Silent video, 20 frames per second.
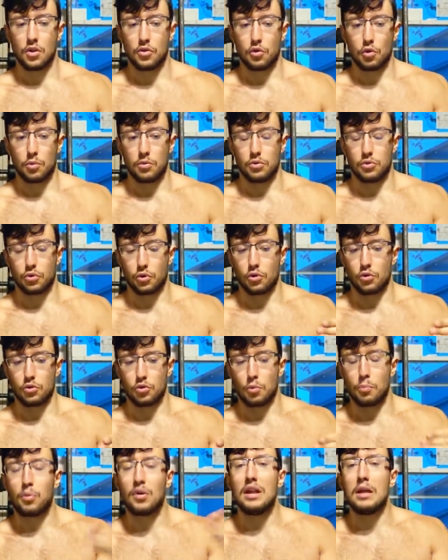
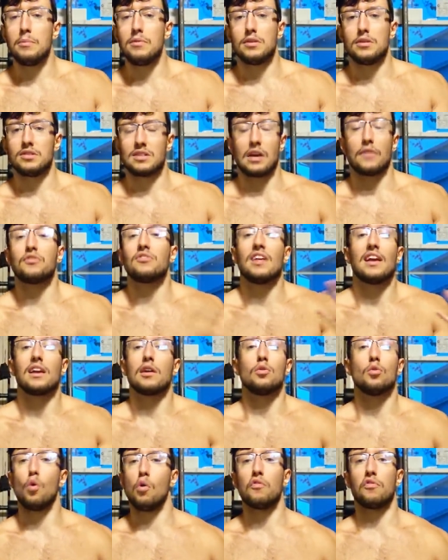the plebeians have
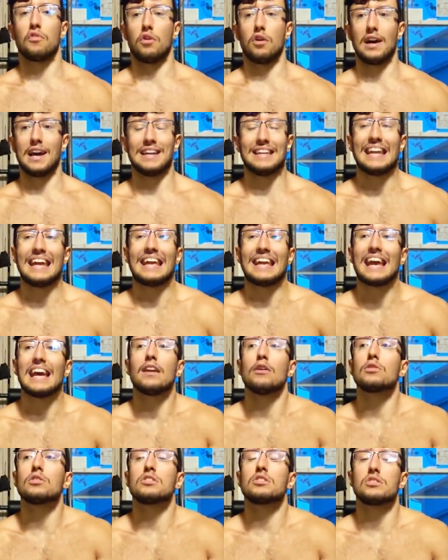taken over. And they
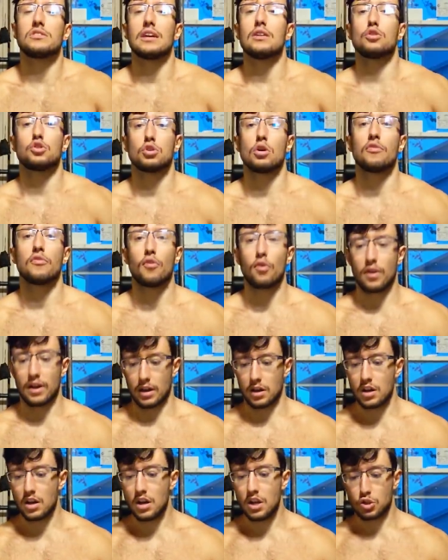cannot stand
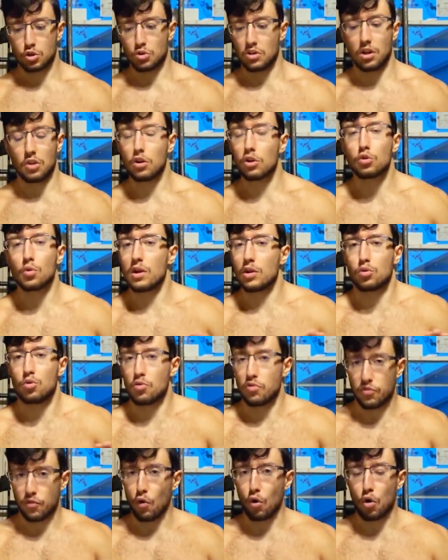suffering. So they're not going
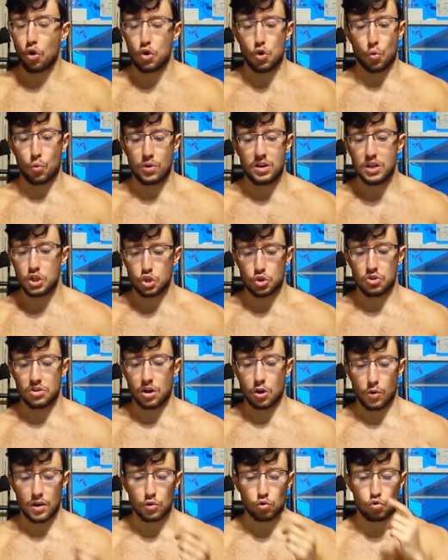to follow your religion.
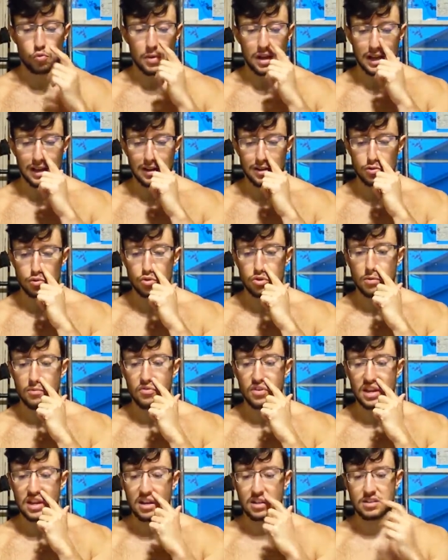They're going to make it into
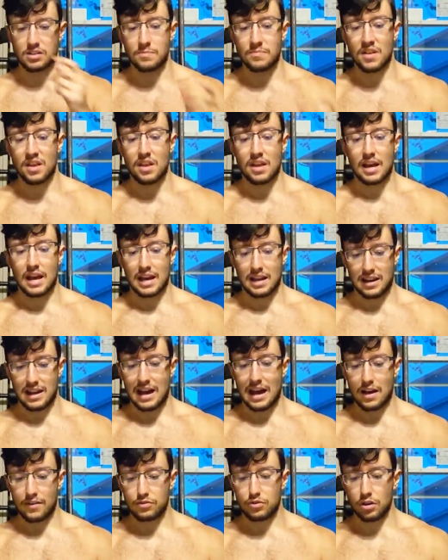something else. And
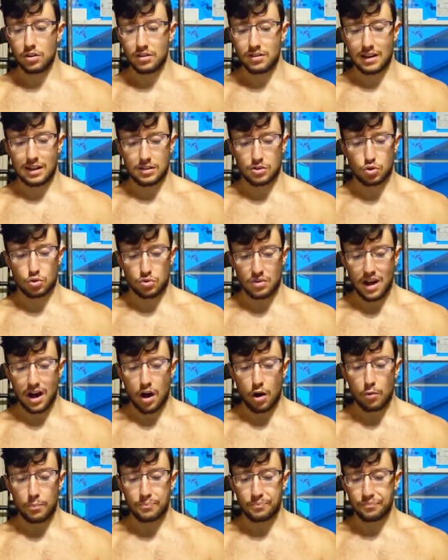they have done that. So
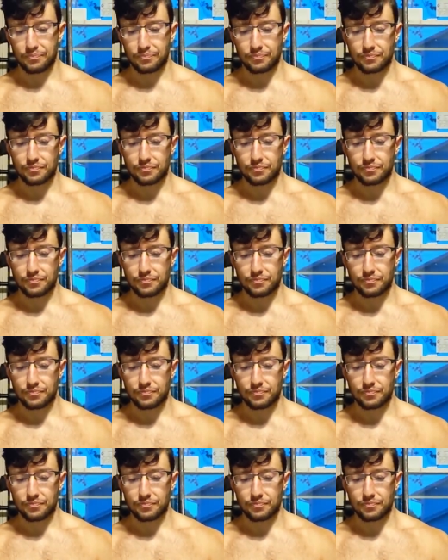now